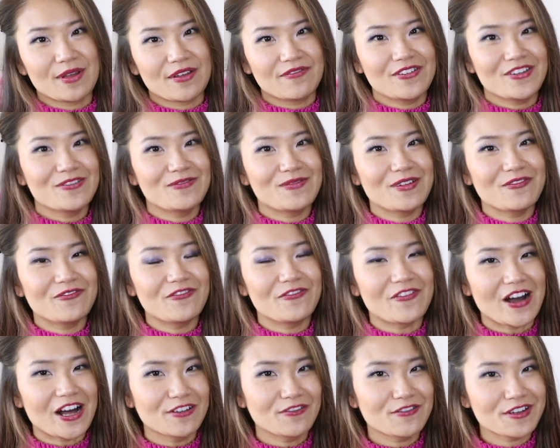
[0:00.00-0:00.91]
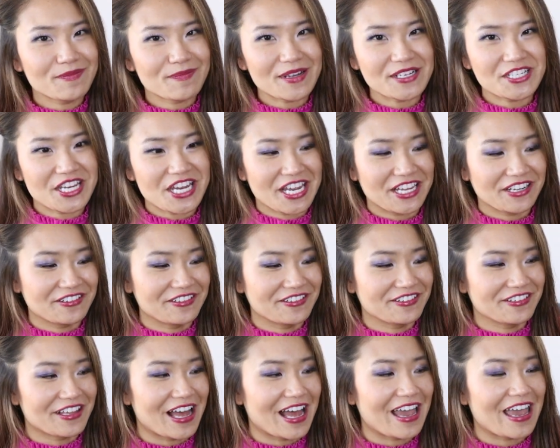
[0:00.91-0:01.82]
If you've been following my
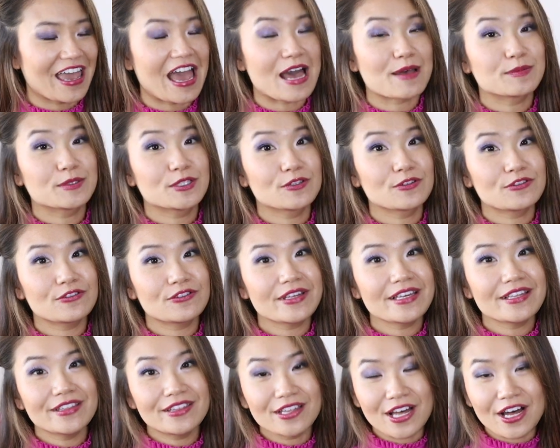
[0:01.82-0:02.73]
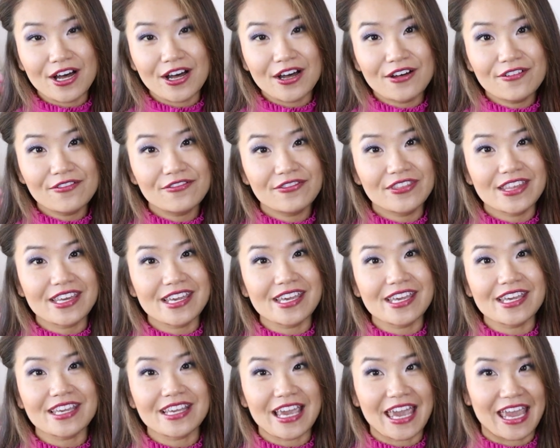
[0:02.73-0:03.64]
channel, I absolutely love
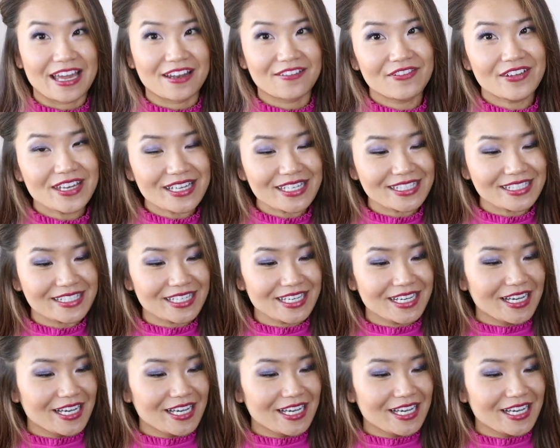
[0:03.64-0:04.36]
the canvas,